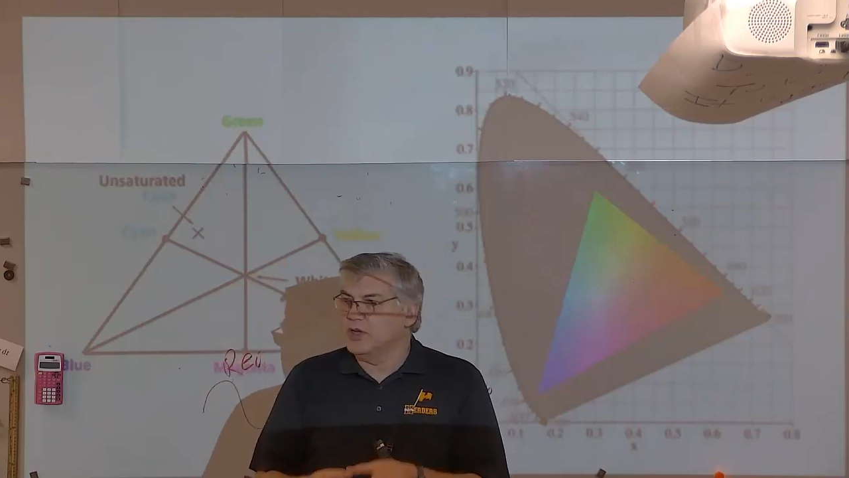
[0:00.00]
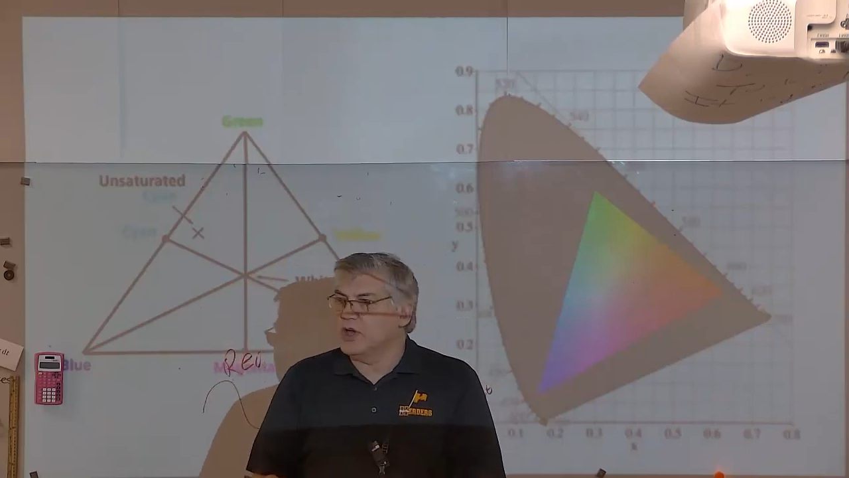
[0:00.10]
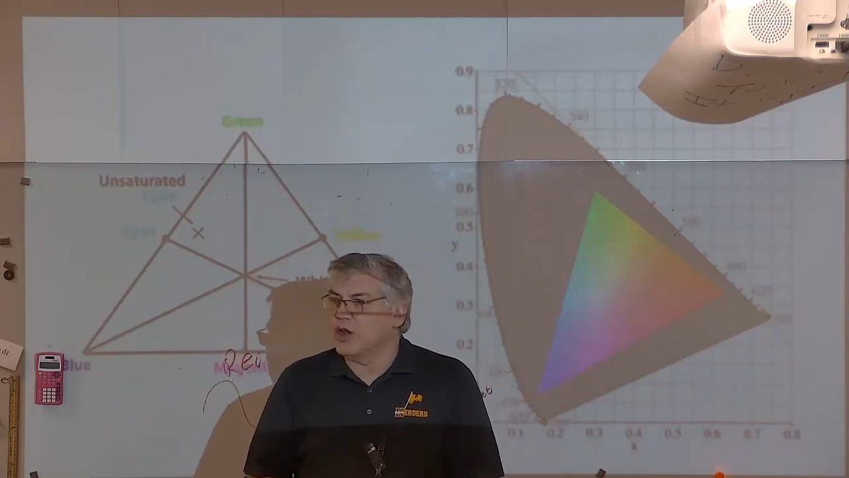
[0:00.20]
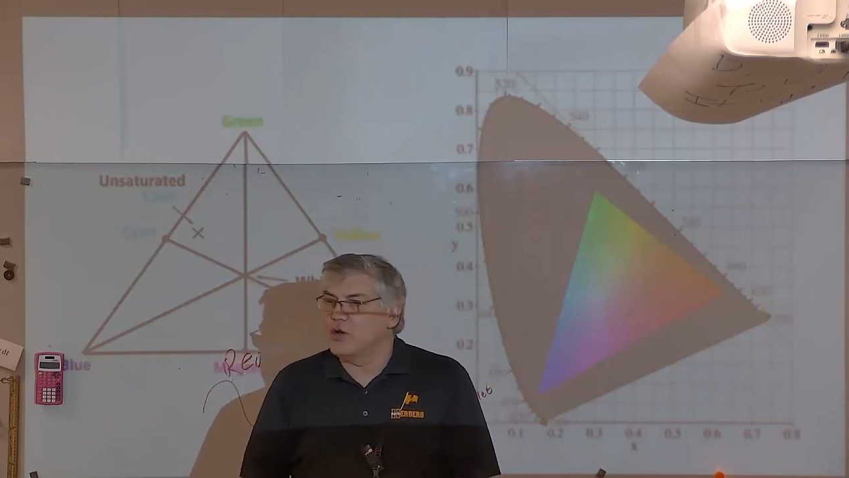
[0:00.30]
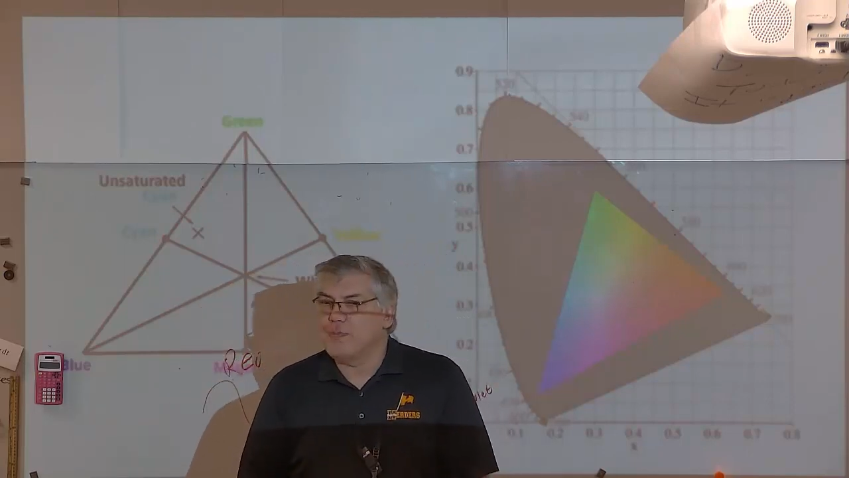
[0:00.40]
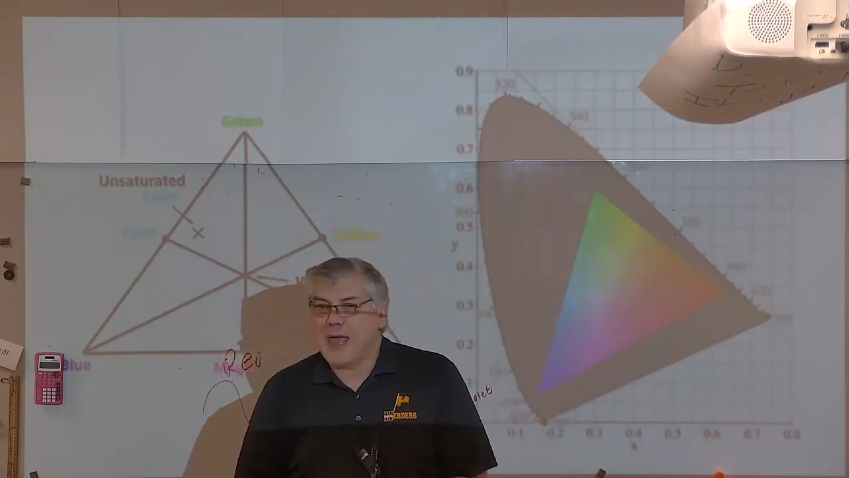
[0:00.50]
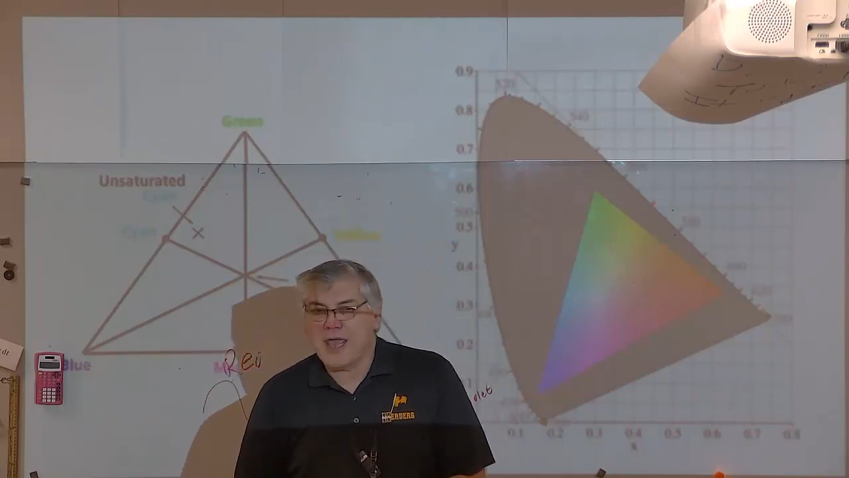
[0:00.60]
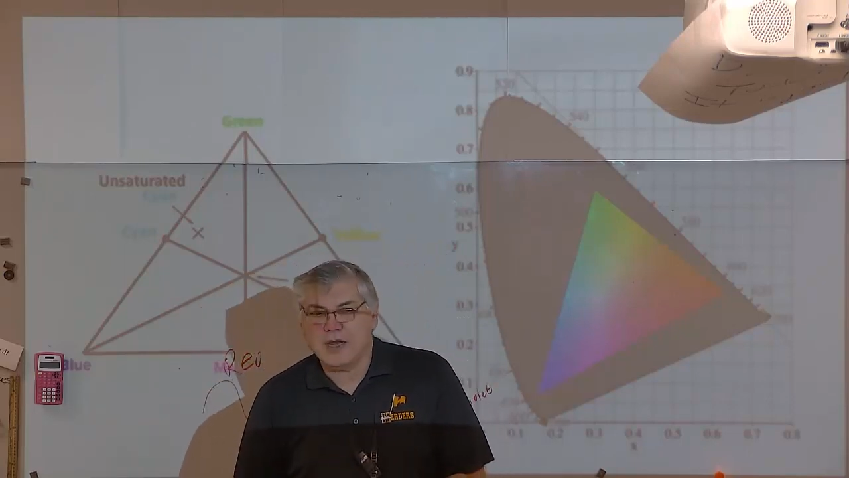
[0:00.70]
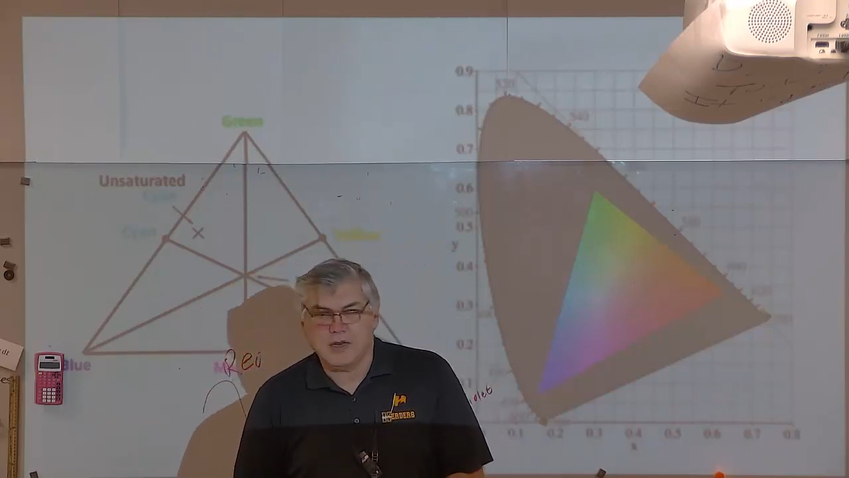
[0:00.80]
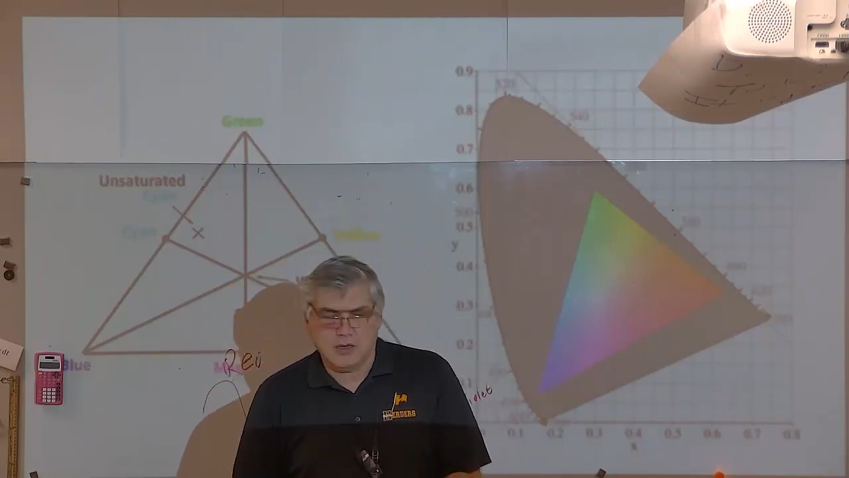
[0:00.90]
colored
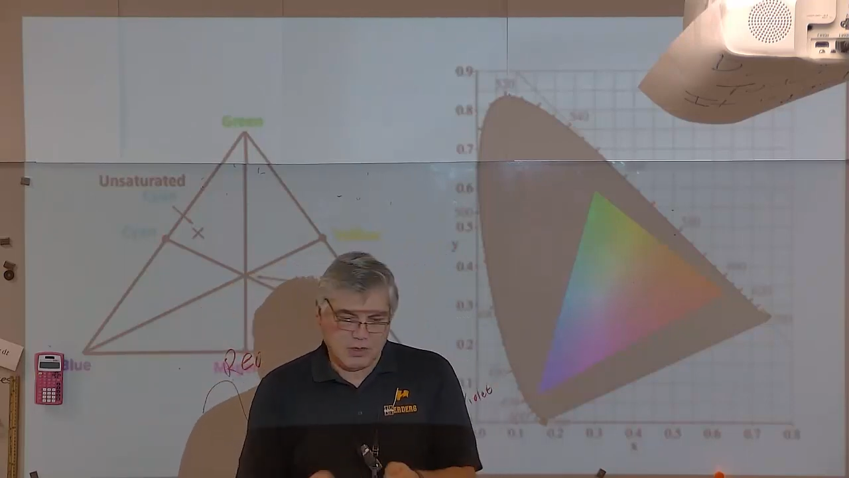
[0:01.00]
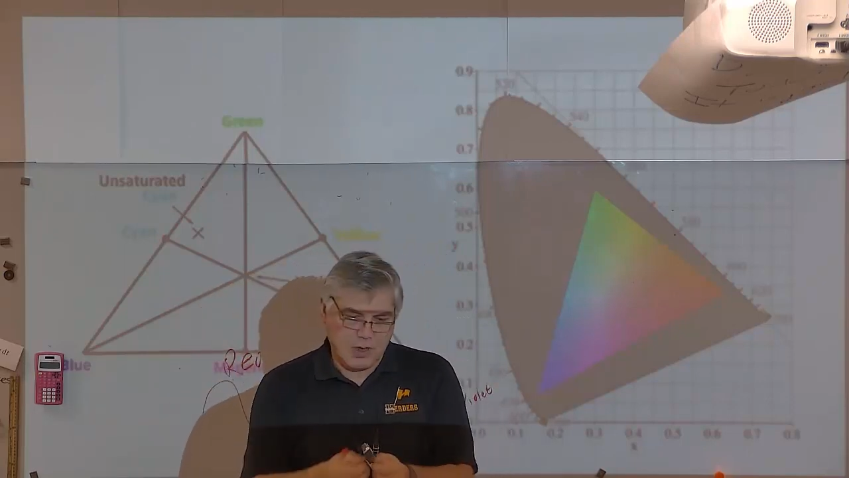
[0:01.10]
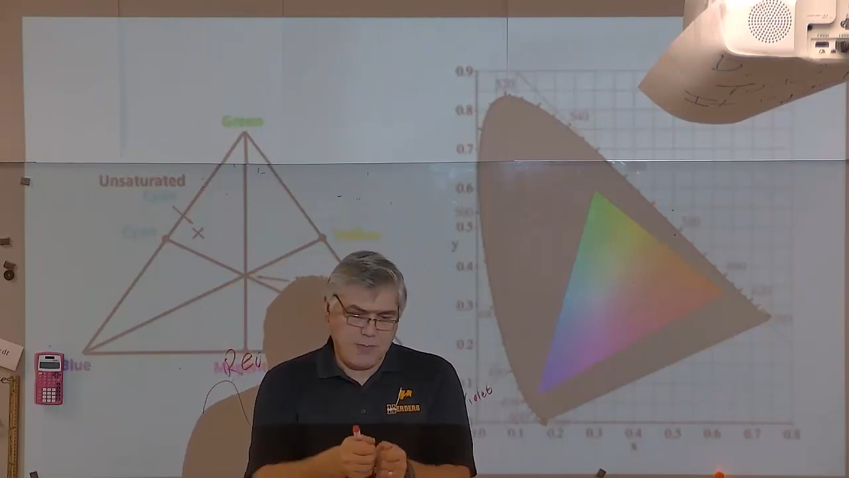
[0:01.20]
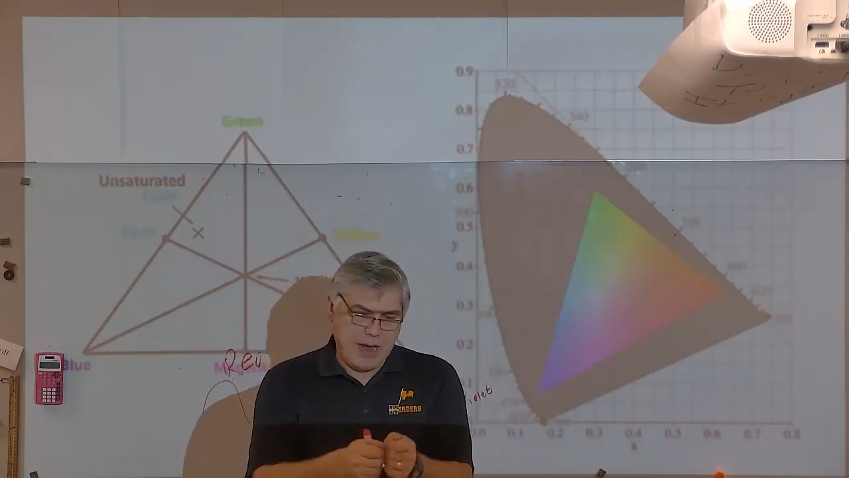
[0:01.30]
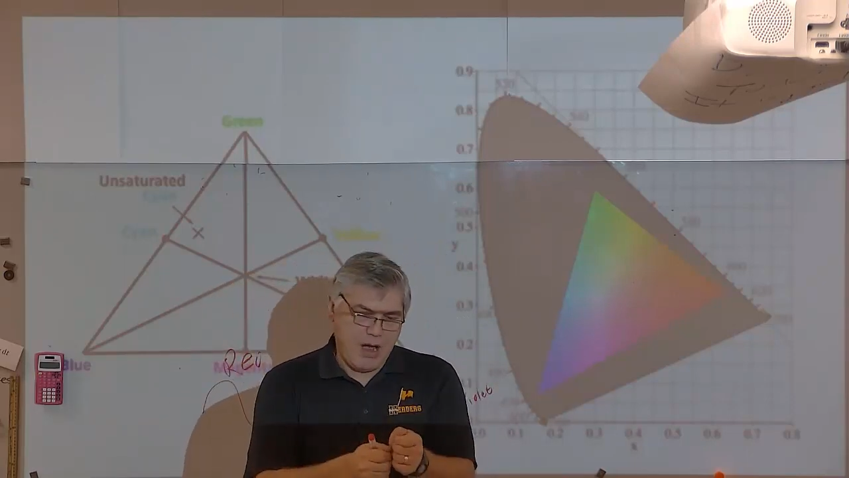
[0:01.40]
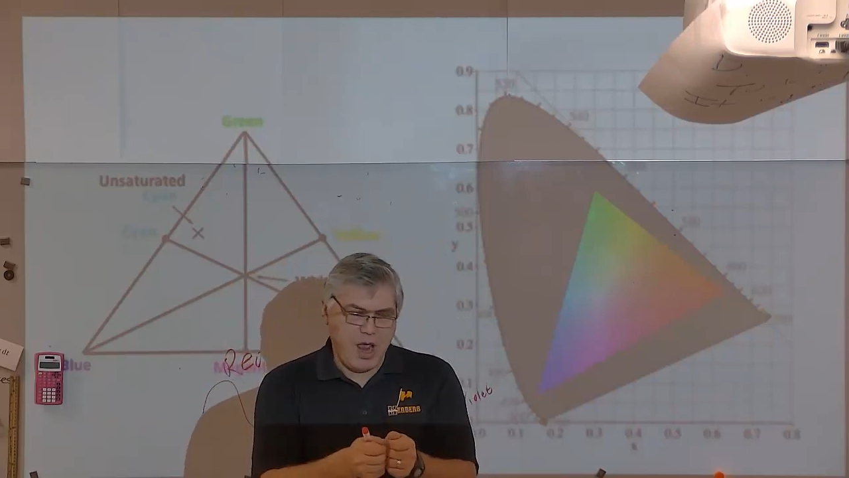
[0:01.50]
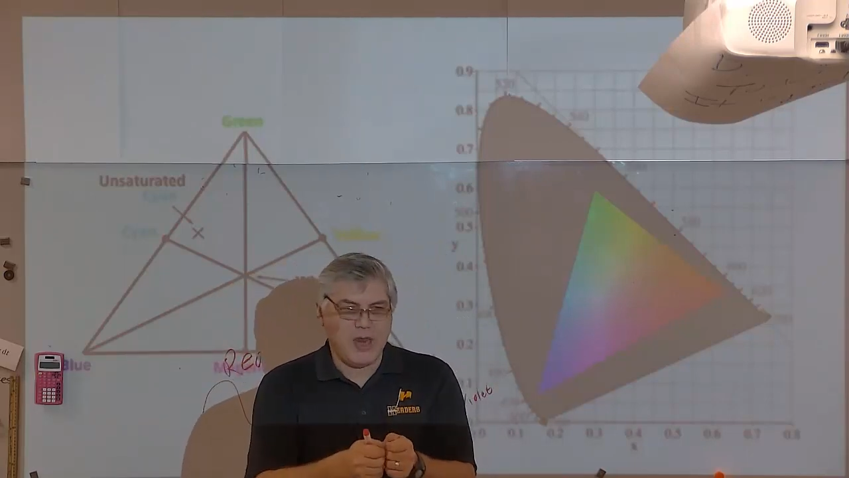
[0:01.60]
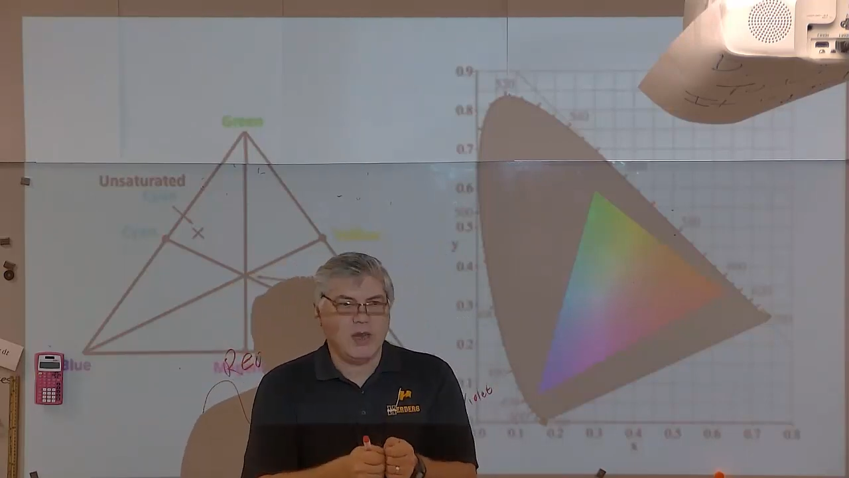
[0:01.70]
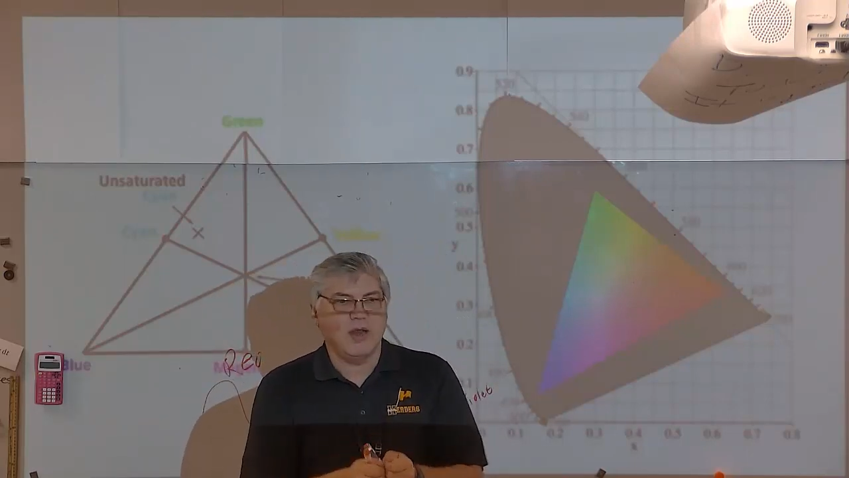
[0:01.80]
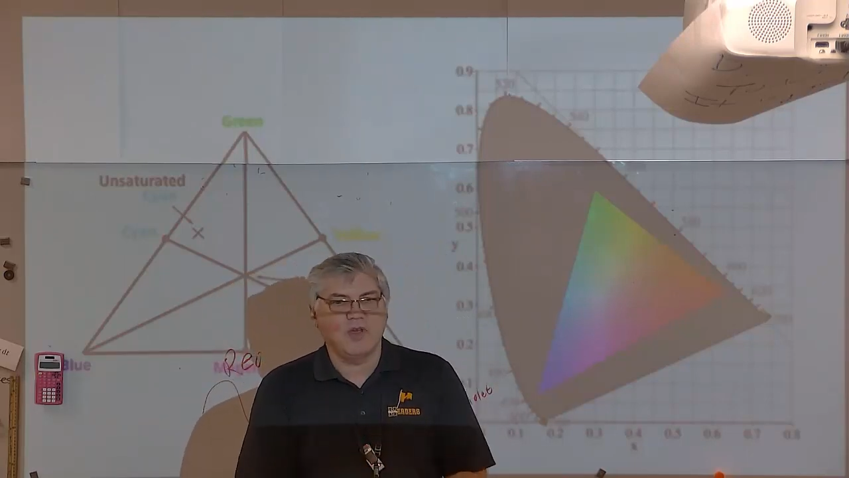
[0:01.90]
paint and compare it
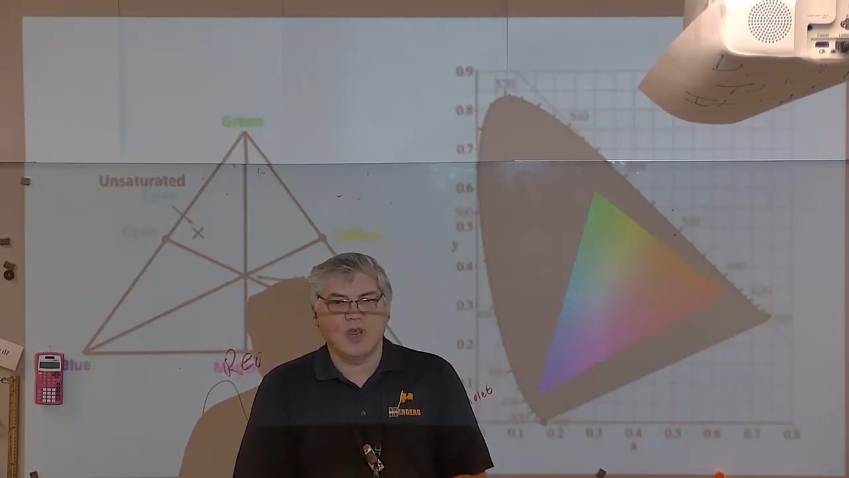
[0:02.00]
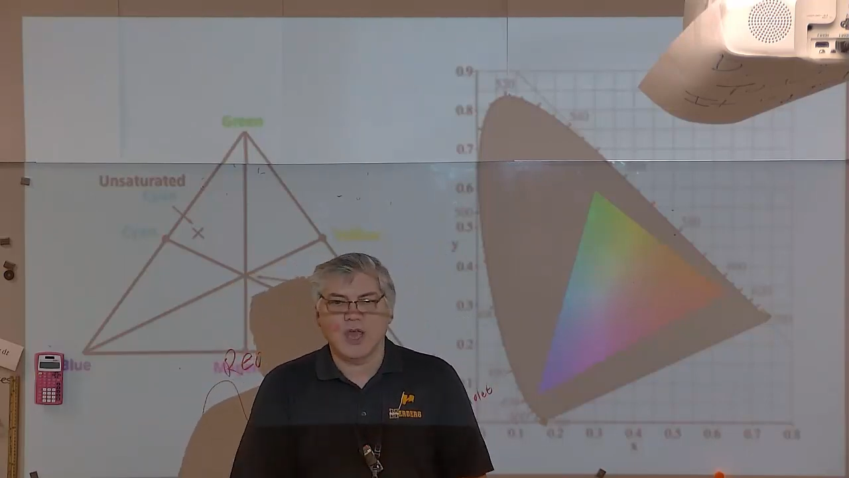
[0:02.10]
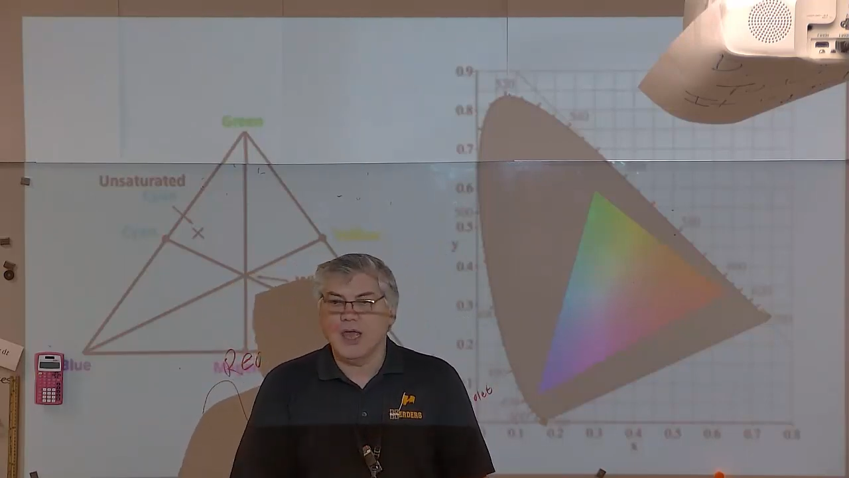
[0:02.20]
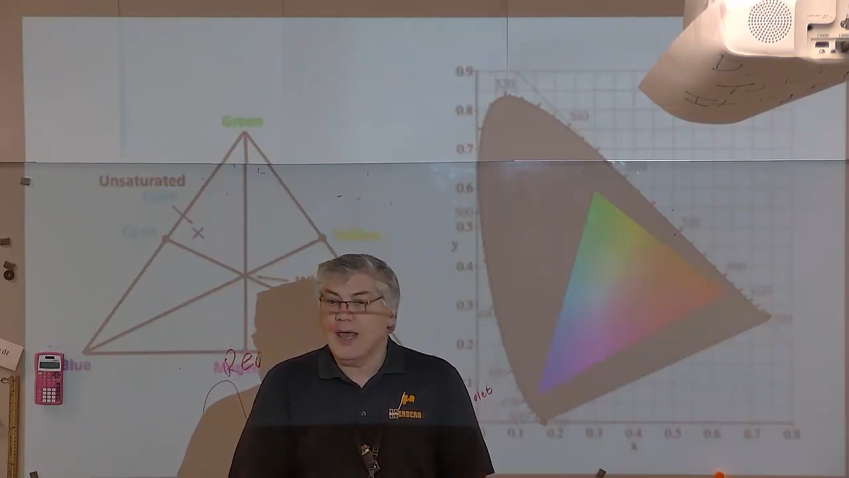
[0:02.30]
and everything,